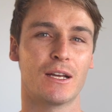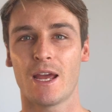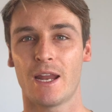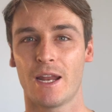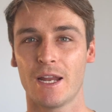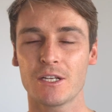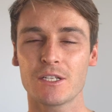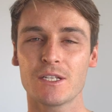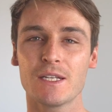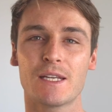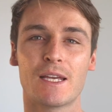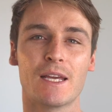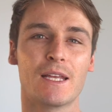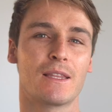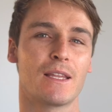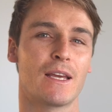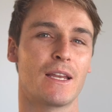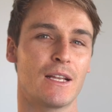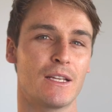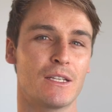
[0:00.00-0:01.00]
and actually get
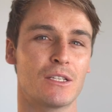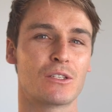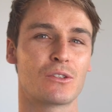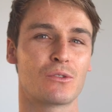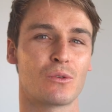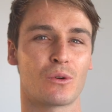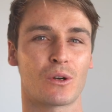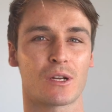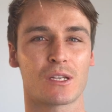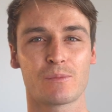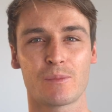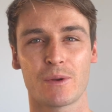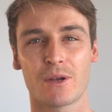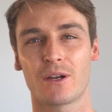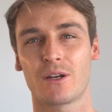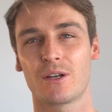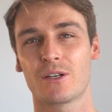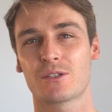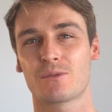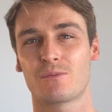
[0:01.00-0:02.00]
that in-store
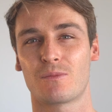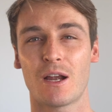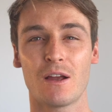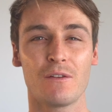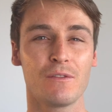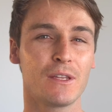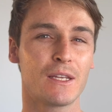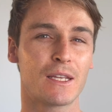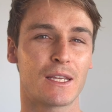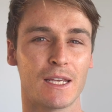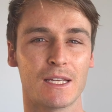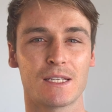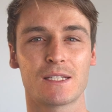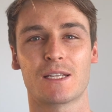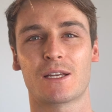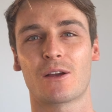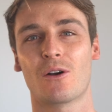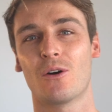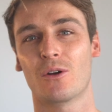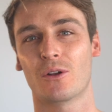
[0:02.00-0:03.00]
experience rather than
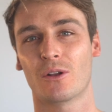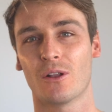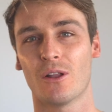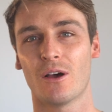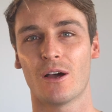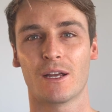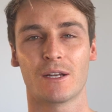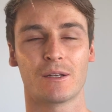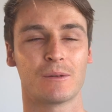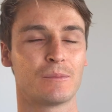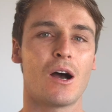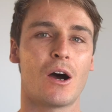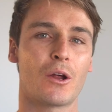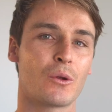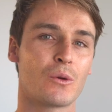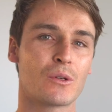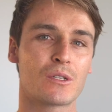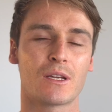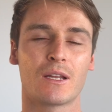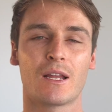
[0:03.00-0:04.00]
guessing online. I'd
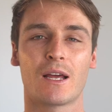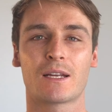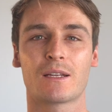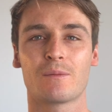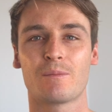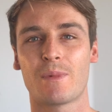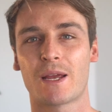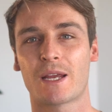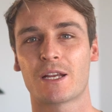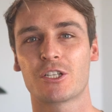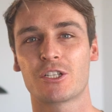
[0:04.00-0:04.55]
also like to make a